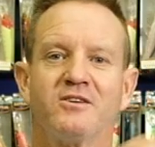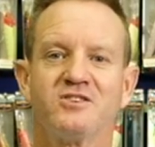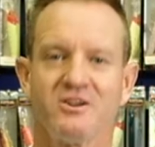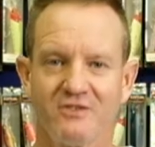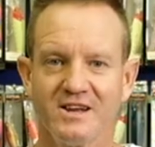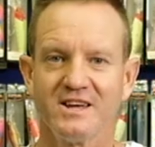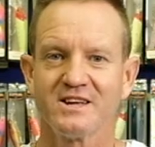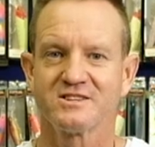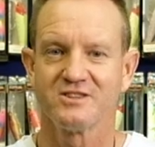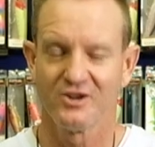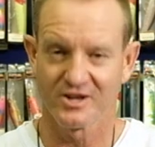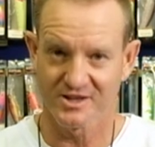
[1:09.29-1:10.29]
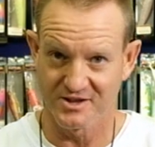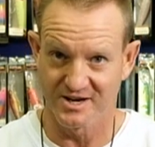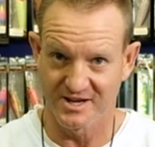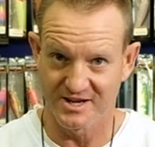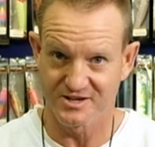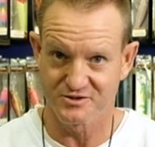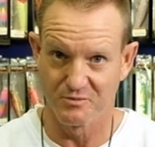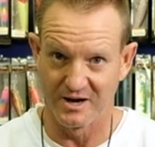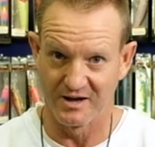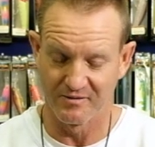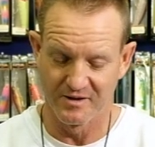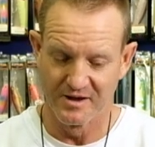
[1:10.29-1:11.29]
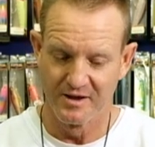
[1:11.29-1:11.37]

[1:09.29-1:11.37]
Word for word: generally it's a lot thinner as well.